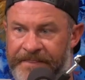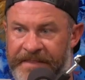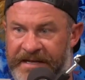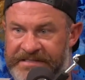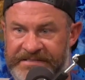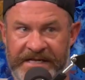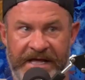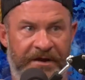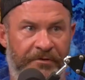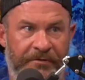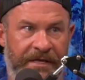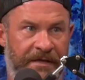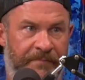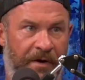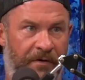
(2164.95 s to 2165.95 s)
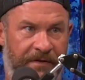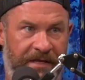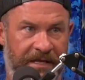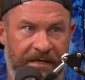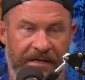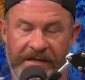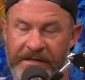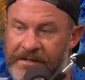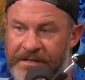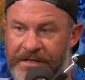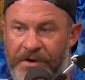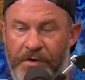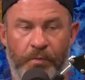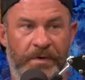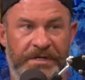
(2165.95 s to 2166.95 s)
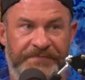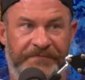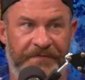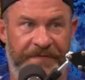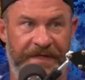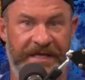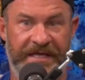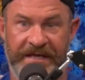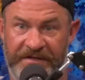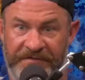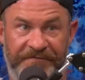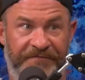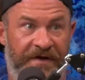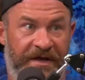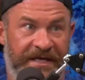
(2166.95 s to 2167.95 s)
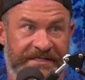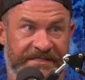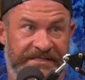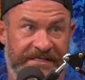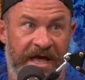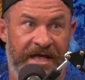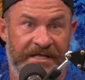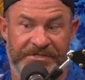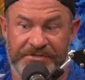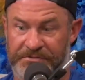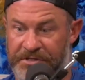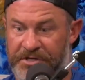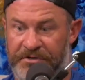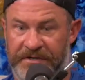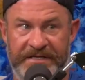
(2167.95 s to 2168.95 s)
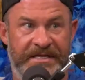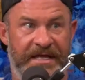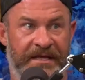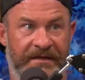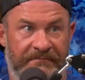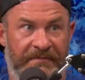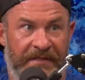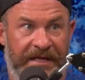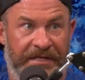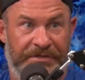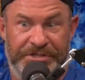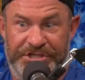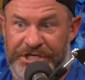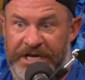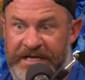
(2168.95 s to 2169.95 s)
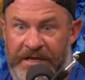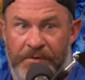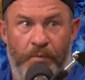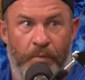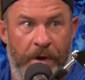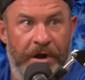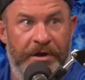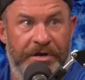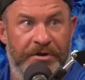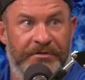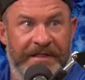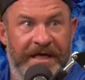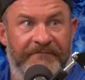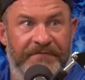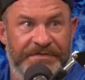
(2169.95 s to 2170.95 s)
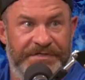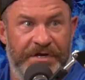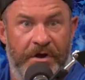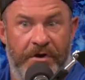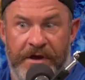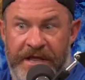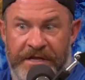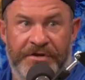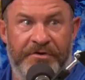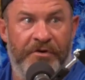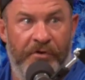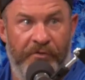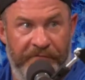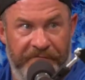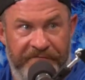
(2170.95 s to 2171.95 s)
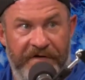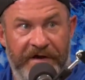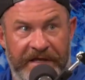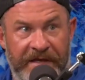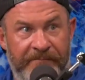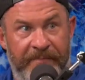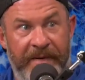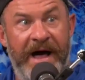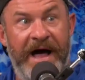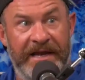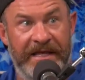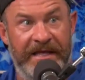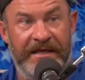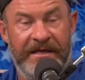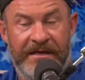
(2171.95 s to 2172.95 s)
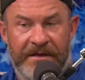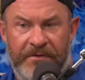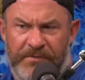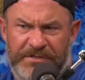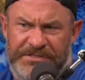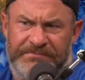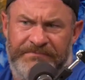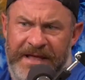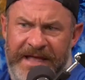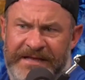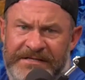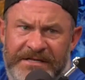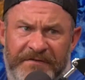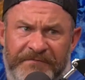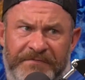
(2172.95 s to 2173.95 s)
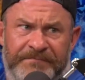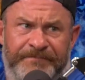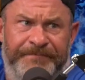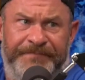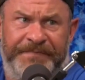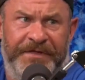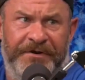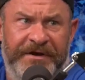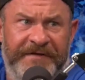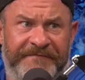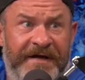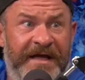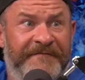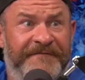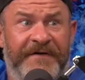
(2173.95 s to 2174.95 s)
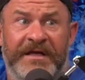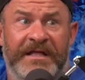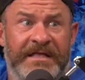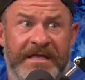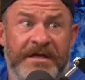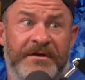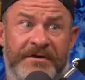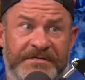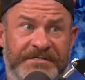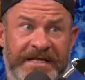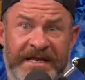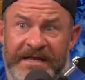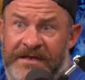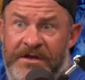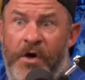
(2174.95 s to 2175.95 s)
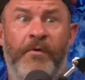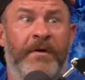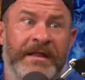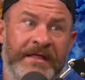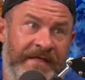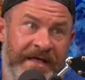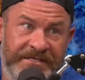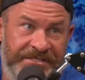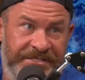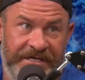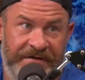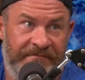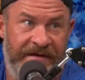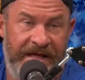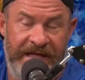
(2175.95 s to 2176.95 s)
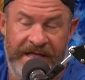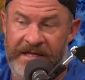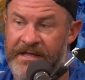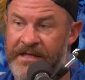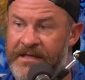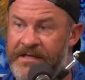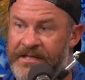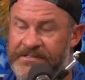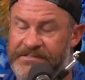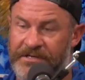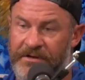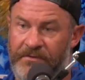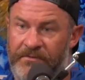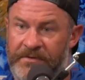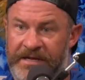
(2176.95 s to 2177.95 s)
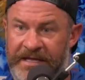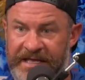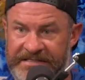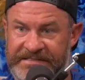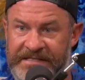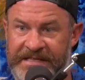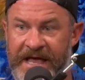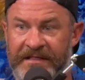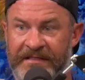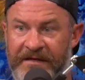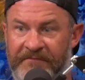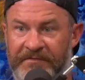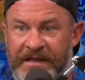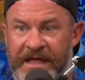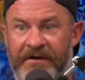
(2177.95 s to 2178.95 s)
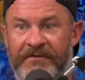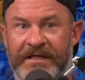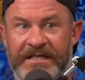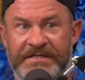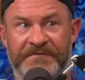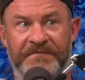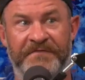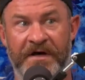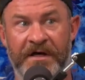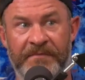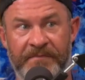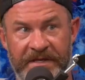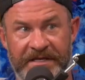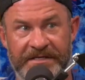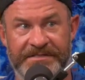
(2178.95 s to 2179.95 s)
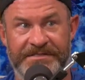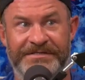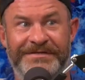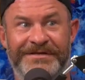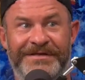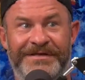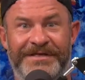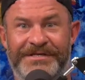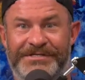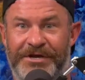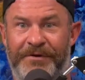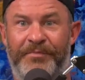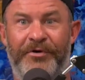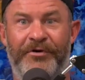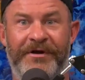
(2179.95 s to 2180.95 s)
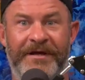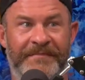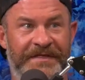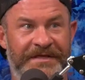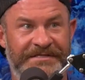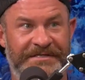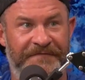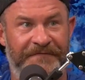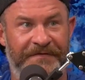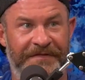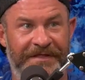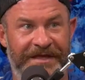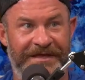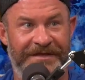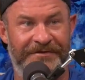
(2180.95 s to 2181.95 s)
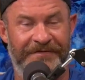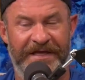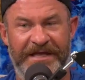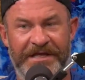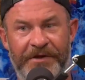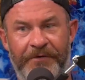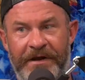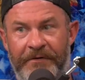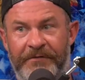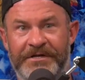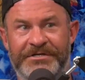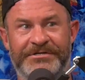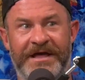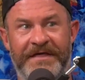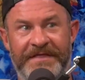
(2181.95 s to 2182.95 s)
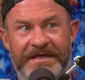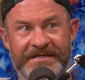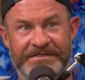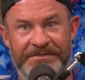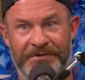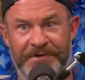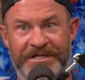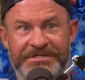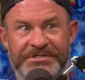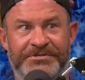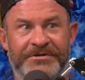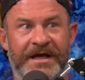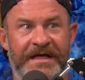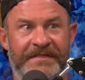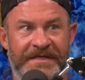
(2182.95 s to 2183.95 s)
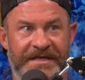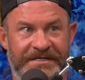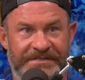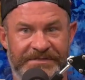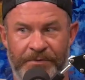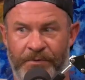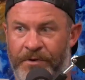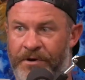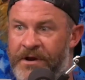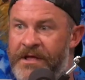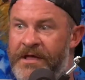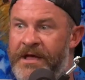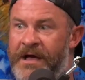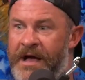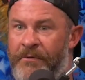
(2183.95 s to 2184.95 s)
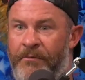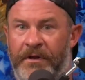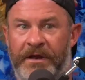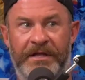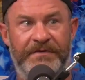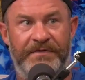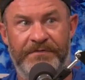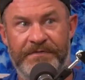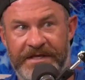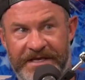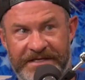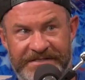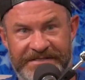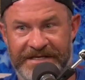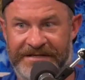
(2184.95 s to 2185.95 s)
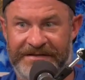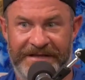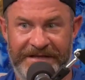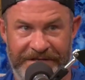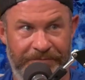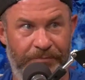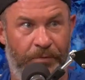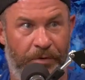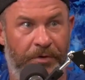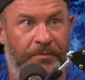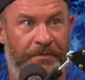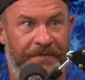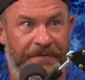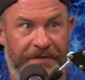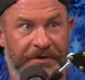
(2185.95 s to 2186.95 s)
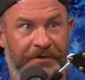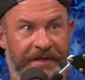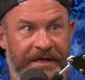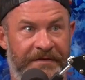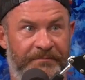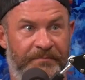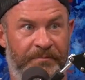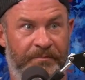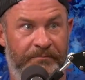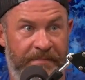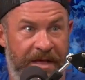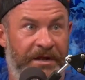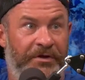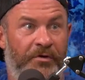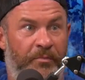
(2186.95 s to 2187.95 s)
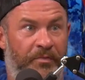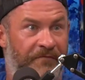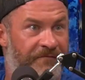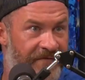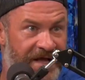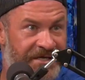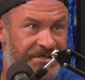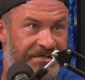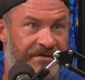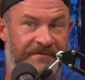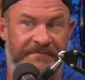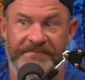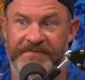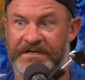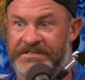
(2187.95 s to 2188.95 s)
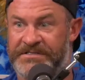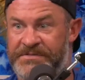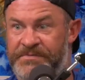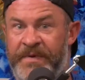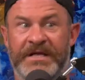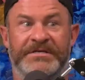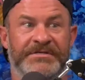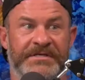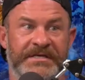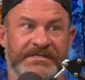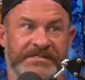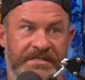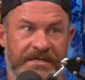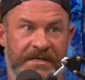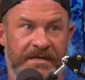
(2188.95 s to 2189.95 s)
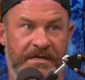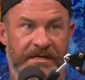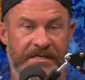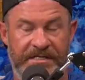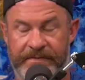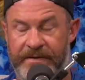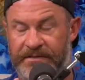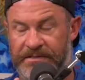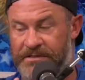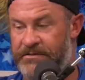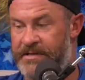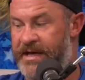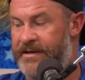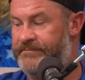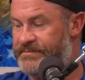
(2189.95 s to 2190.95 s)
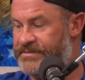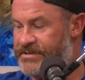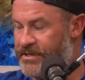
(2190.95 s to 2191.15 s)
and it's not hokey pokey you know wishful thinking it's fucking science you're literally take, like checking where your levels are in your own fucking mm -hmm. body which i hadn't done for 35 mm -hmm. fucking years i didn't know any of that shit right. right. so when it gets to that level now it gets fun because you start programming things differently you're yeah. like you know what i want to try this or let's try this or i want to do this and you work with literally a medical professional, a fucking specialist, yeah. to be able to do that. Yeah.